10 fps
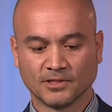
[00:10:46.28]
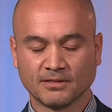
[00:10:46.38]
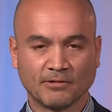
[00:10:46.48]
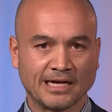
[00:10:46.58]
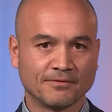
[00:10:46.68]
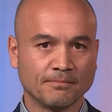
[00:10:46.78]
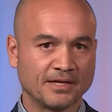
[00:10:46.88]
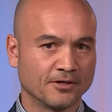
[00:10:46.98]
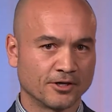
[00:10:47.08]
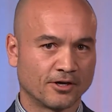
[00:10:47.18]
we
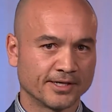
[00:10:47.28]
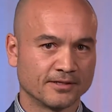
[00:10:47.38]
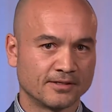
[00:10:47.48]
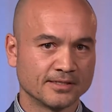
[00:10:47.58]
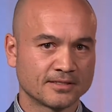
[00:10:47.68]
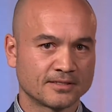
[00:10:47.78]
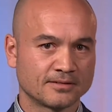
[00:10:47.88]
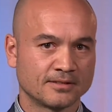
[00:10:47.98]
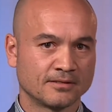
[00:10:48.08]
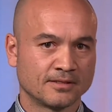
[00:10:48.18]
haven't met the
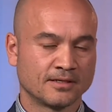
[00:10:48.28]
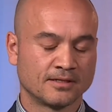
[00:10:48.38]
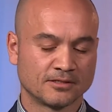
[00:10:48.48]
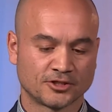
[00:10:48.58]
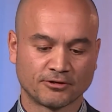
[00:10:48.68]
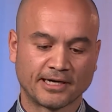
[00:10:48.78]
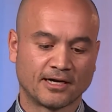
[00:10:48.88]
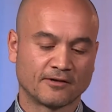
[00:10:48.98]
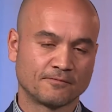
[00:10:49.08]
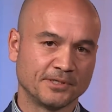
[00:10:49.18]
guidelines
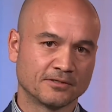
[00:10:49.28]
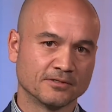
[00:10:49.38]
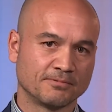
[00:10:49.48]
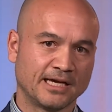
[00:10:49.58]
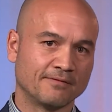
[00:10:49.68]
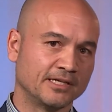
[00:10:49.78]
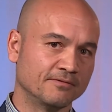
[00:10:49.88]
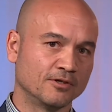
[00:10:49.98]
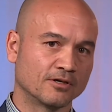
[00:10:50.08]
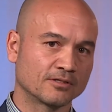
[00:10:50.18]
straight off because we
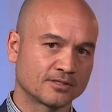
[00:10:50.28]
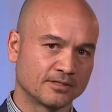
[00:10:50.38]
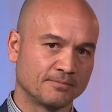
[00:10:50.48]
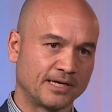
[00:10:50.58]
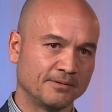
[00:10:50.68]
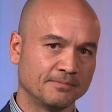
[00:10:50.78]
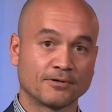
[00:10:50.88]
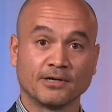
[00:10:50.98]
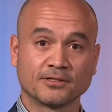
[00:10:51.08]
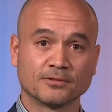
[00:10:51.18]
haven't even got sort of
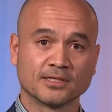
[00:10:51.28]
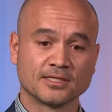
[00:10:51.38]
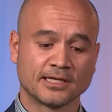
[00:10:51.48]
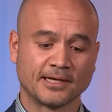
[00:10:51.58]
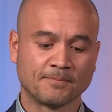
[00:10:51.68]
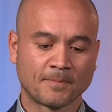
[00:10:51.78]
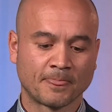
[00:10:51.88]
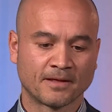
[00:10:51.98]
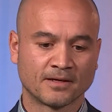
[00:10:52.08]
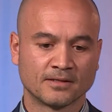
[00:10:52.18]
maybe parental consent.
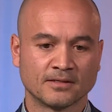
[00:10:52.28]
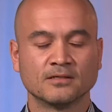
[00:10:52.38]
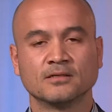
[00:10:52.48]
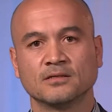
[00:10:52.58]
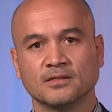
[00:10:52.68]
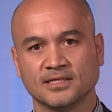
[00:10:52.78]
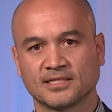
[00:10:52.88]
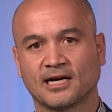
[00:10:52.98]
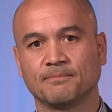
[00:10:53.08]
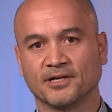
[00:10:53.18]

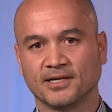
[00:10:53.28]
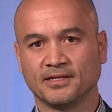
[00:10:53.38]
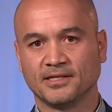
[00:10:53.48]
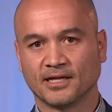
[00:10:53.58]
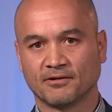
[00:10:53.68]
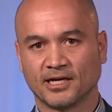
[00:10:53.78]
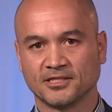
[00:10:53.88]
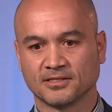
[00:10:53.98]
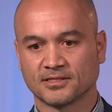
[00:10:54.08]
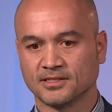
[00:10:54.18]
You start bringing in the
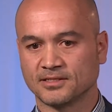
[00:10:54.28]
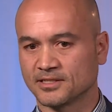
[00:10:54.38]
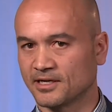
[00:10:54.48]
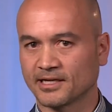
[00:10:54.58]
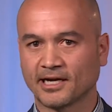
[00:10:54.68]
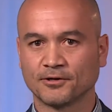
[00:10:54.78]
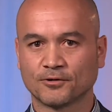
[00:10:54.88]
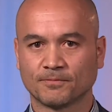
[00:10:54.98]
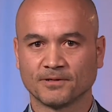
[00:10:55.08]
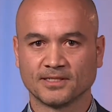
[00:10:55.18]
other agencies. It's okay
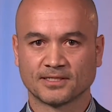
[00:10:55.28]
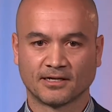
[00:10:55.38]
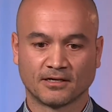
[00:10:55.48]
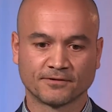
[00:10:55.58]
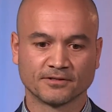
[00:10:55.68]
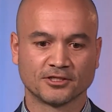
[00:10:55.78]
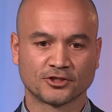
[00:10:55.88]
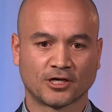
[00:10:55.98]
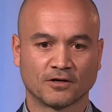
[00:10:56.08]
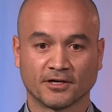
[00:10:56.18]
to call police saying, I've got
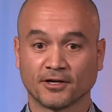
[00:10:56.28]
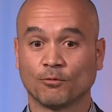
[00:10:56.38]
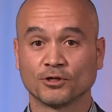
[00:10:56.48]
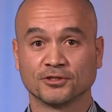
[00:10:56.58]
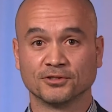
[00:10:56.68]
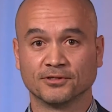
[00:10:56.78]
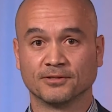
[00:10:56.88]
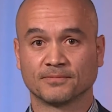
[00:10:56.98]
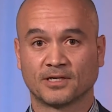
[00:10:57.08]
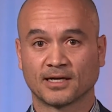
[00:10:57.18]
this child, I don't know what to
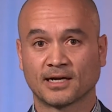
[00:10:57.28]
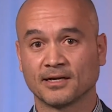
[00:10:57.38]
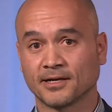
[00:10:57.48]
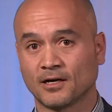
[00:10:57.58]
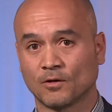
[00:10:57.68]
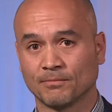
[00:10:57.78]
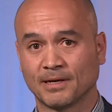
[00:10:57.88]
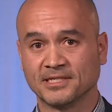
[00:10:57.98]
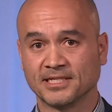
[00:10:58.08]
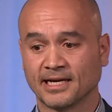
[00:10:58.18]
do with them. I can't get
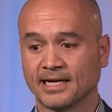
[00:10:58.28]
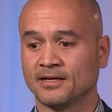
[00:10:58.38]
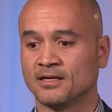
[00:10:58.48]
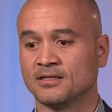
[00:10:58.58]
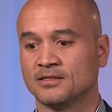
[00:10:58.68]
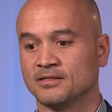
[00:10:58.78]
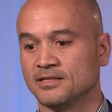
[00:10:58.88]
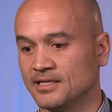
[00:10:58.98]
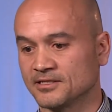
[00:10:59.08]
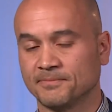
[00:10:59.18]
hold of mum and dad.
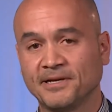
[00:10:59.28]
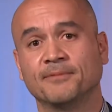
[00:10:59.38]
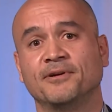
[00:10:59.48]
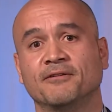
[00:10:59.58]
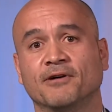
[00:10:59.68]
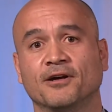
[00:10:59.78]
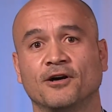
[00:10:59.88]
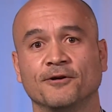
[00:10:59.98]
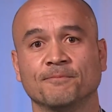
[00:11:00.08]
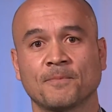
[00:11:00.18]
There doesn't appear to be
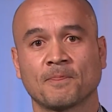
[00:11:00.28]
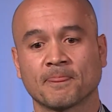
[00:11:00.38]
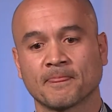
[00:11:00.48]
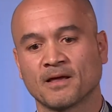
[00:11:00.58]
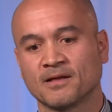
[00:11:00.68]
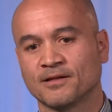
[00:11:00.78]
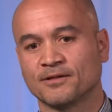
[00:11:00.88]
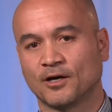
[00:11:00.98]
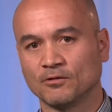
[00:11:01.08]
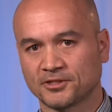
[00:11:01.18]
anyone home.
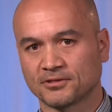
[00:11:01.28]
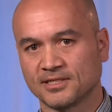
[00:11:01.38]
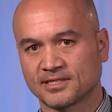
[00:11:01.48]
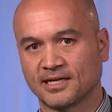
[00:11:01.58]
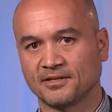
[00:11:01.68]
They'll literally